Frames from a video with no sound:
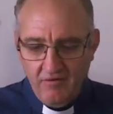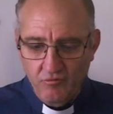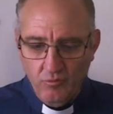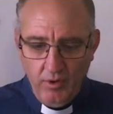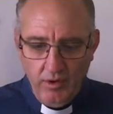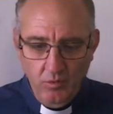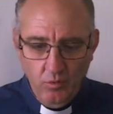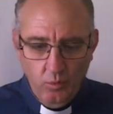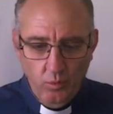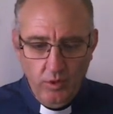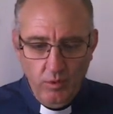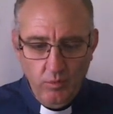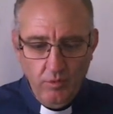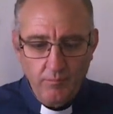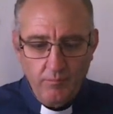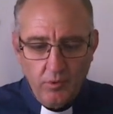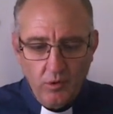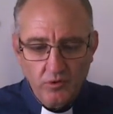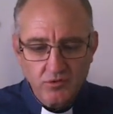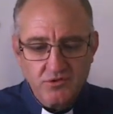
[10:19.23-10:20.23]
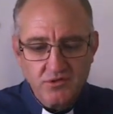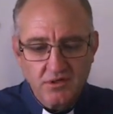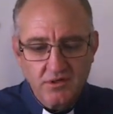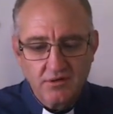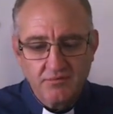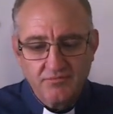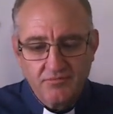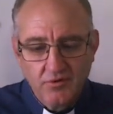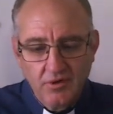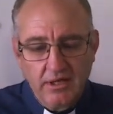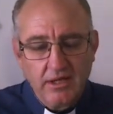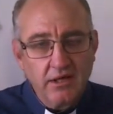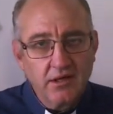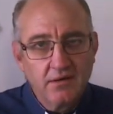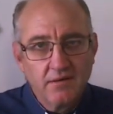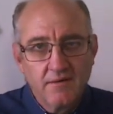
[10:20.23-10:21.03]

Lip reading: We were born to live fully.